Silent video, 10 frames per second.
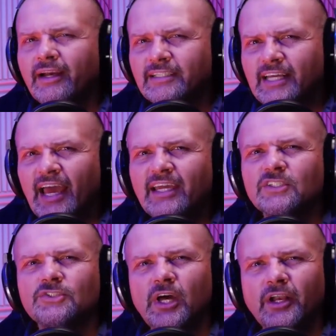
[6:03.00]
an attack
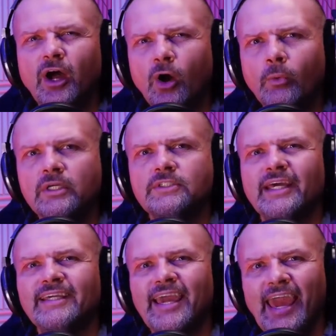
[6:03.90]
is not always
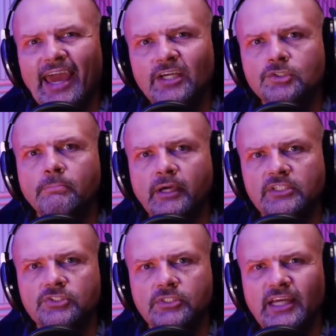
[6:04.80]
a
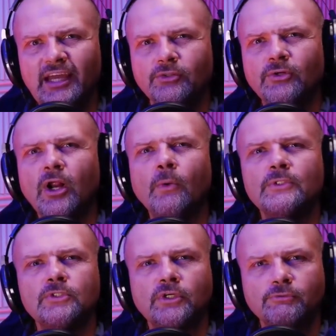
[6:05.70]
cash-based attack. They're not
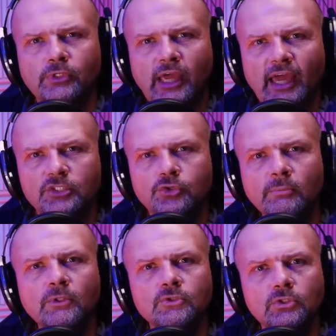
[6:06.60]
always looking for cash.
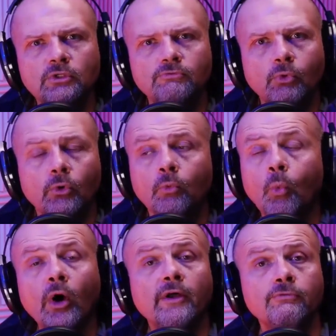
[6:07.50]
Criminals look for
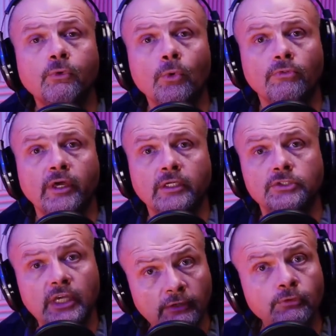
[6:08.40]
one of four
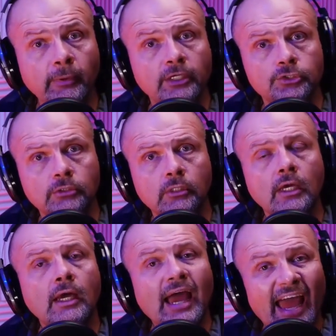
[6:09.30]
things: information,
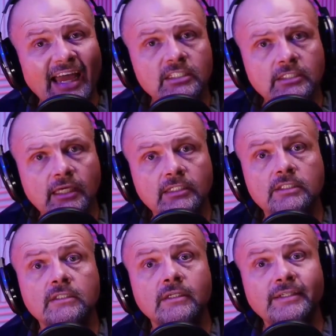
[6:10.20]

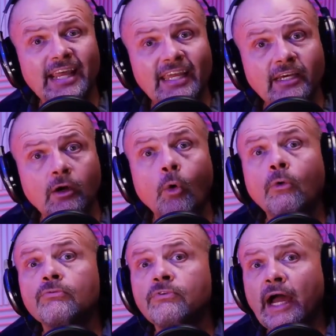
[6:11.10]
access, data,
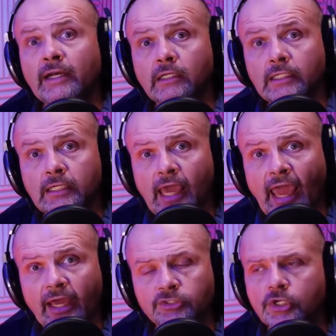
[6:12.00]
or finally
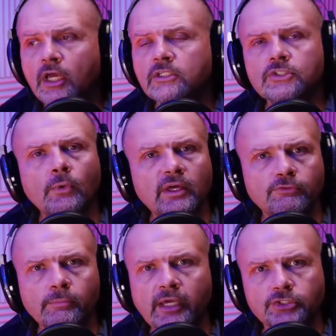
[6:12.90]
cash. So
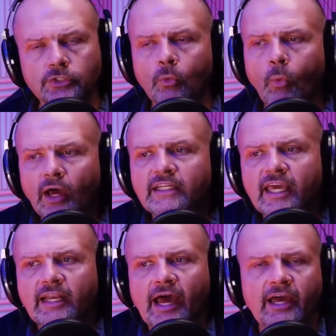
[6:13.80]
information, what
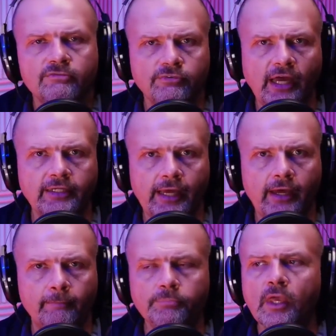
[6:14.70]
can I find
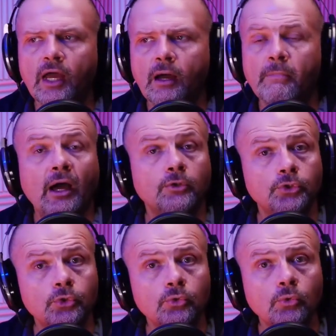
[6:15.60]
out about
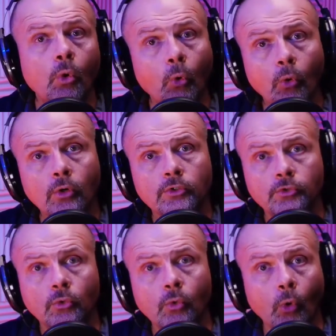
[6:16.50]
you or
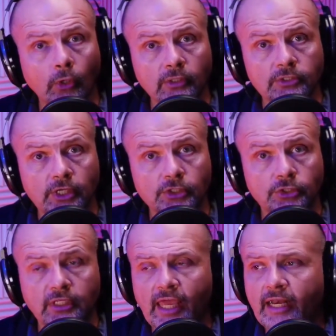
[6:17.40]
your
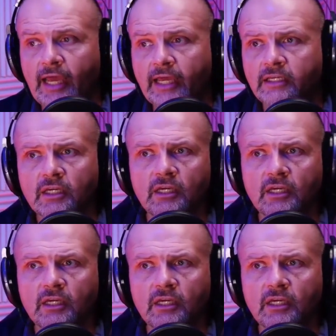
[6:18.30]
organization? Can I